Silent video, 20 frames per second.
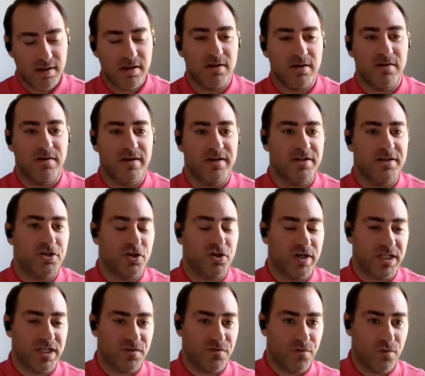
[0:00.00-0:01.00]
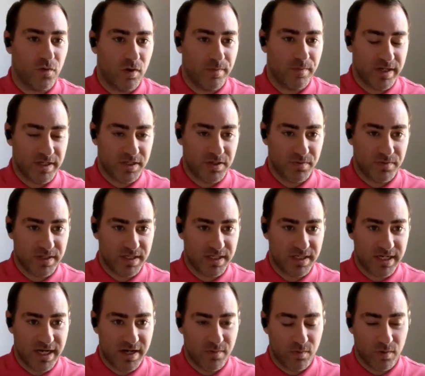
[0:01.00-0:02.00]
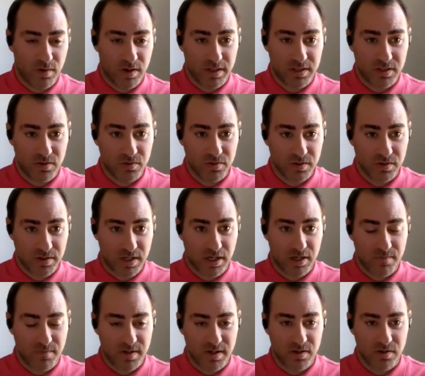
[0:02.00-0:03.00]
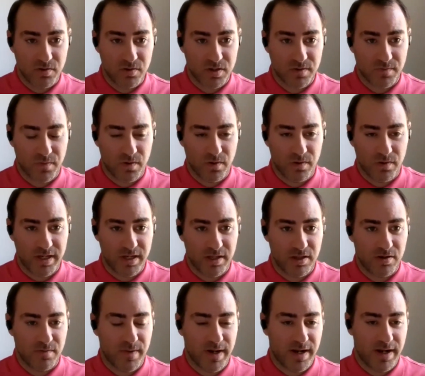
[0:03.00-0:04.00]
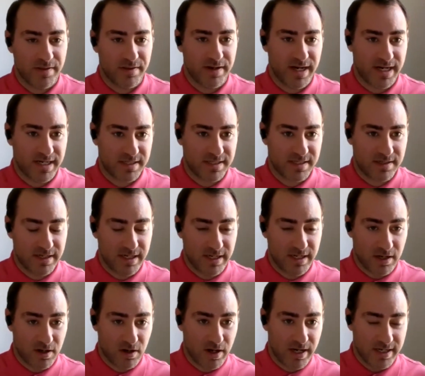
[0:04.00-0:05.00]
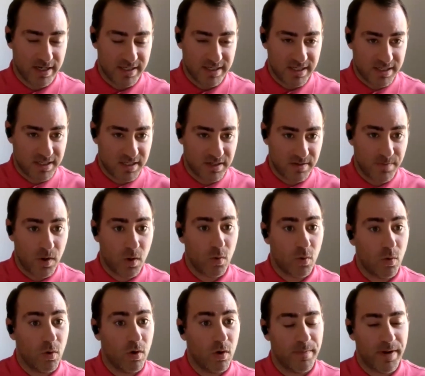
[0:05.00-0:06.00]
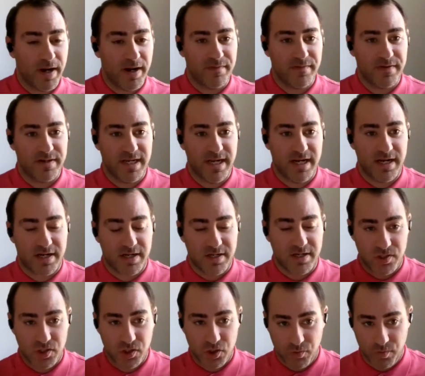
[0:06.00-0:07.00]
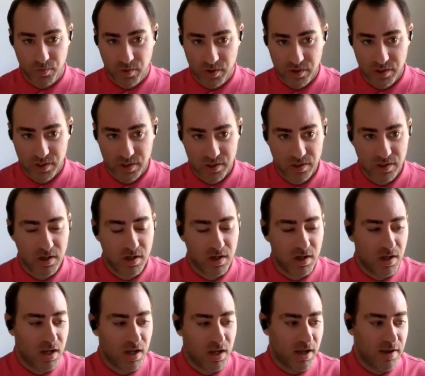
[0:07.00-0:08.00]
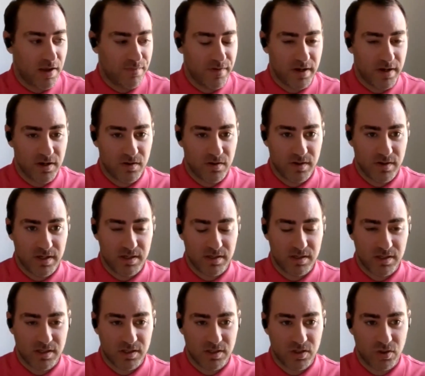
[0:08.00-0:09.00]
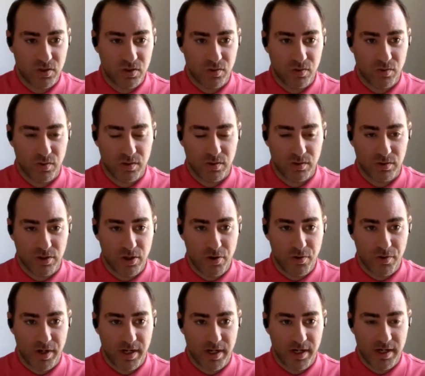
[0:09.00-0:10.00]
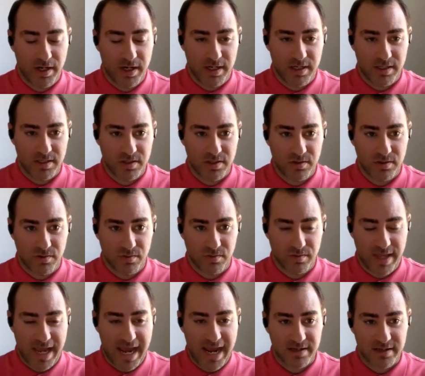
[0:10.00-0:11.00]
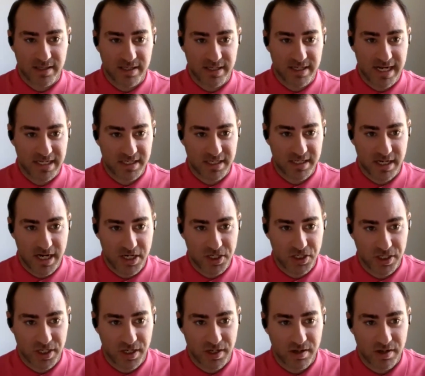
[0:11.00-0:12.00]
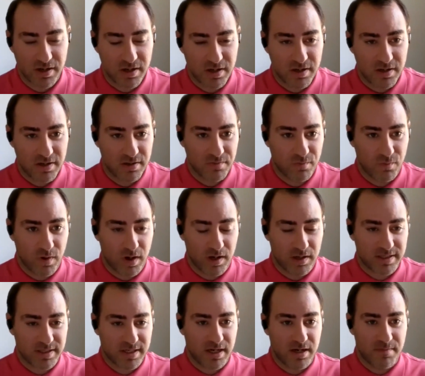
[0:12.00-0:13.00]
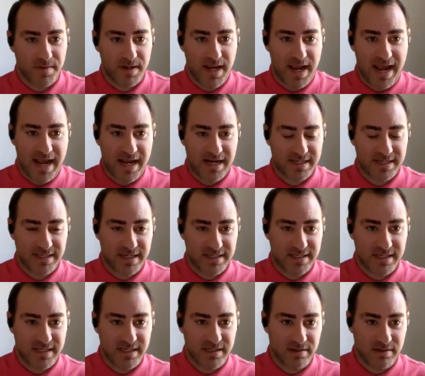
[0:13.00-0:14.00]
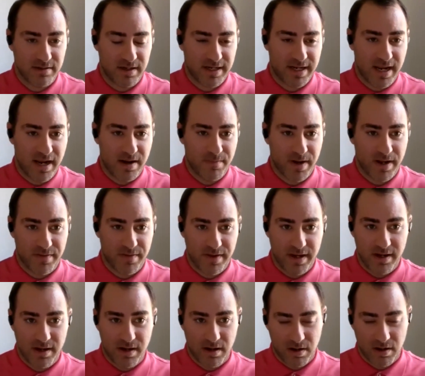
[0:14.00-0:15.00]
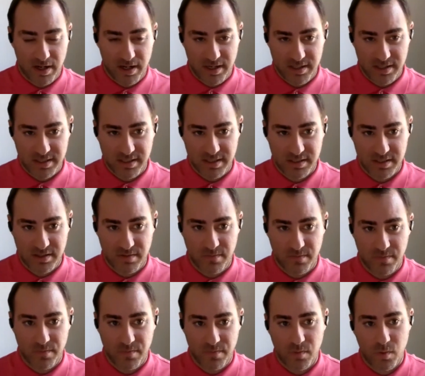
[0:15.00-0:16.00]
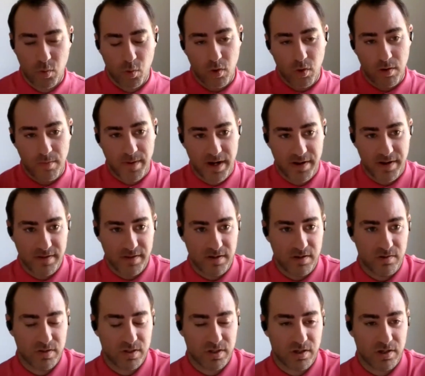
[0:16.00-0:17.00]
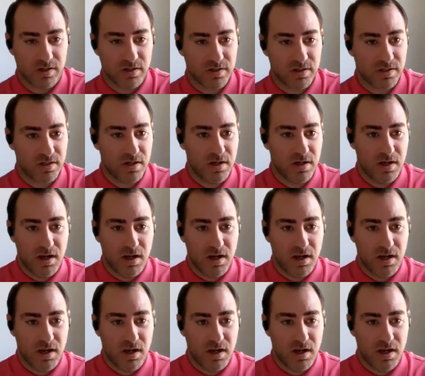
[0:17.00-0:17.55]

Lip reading: you need to transform it to a state where it's going to be usable either by the next integrated system or by the data consumers, and then you need to load it into the destination, where it's going to be accessed either again by the integrated system or by the users.